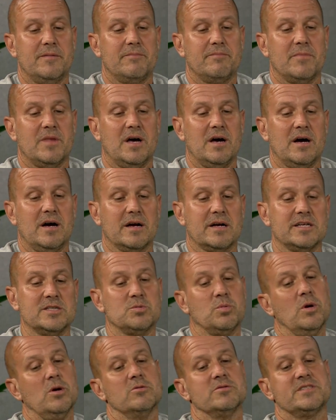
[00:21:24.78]
because uh,
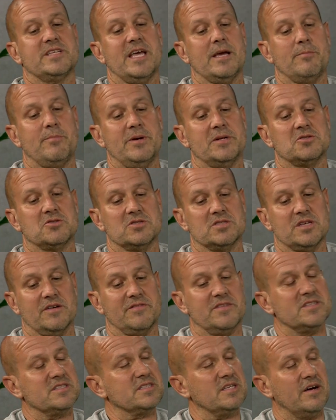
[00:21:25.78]
we always take pictures of
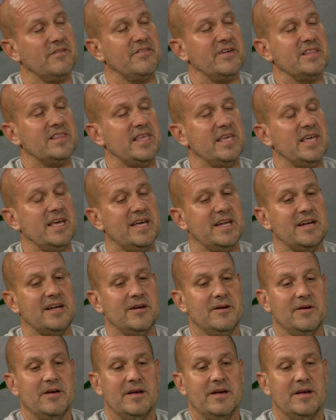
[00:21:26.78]
the stuff at the end.